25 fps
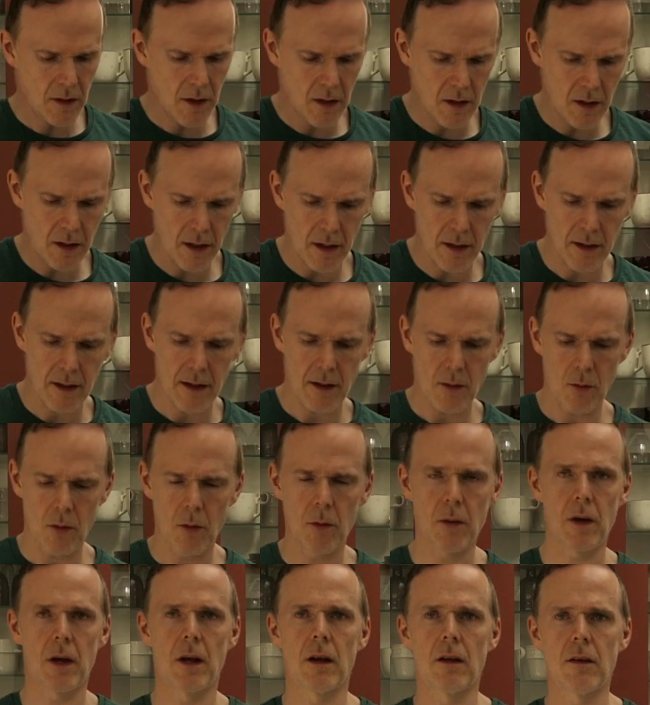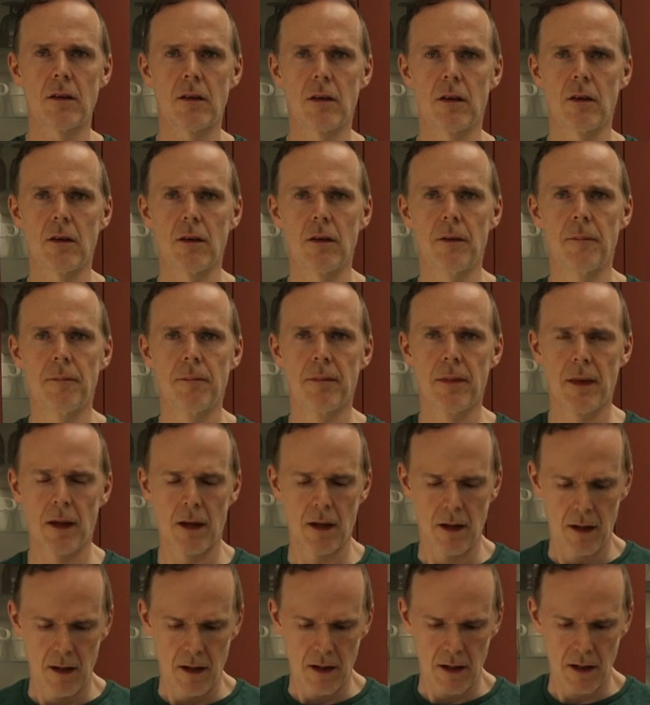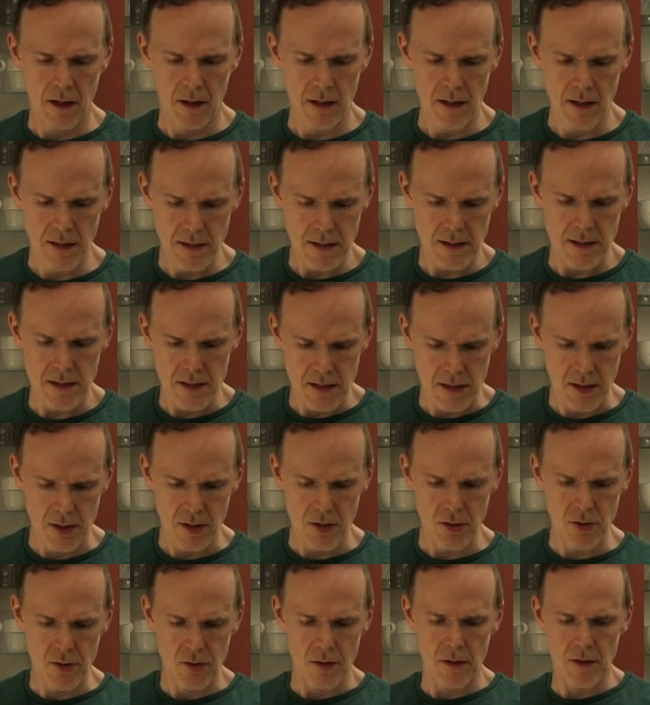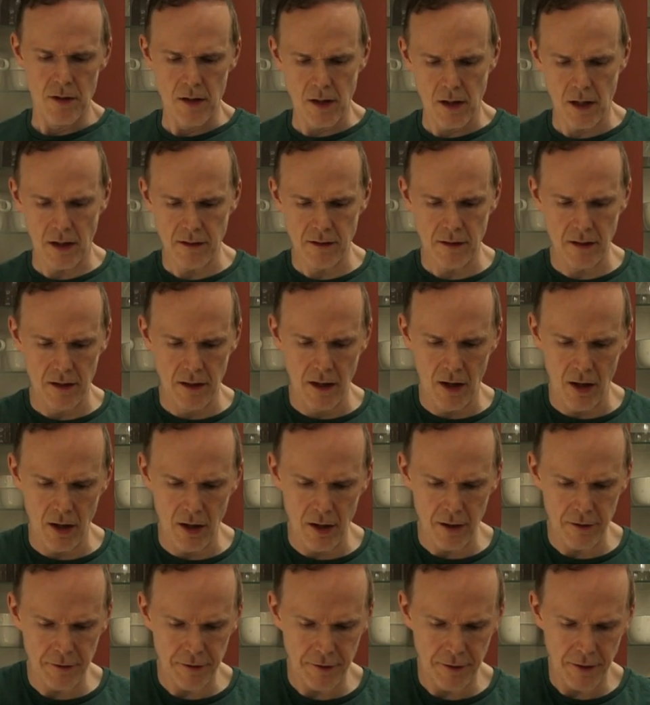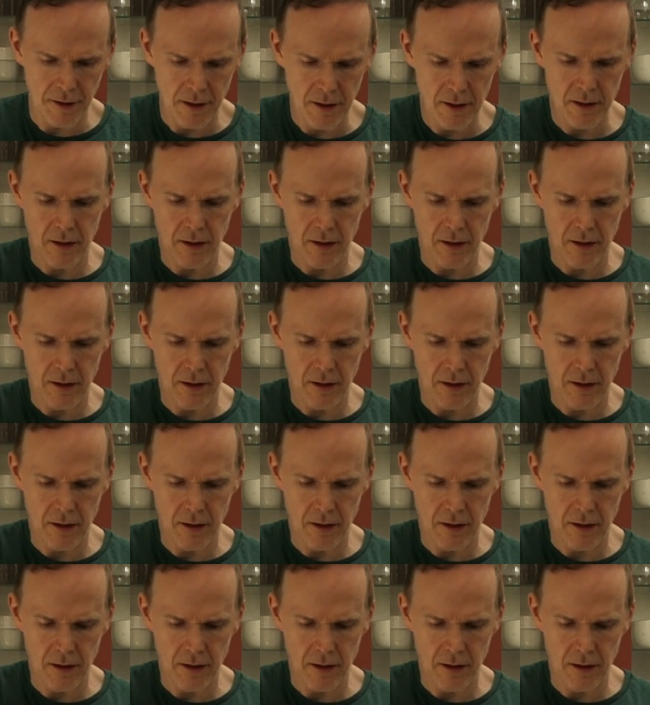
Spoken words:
Okay, now what we're going to do is to cut it in half,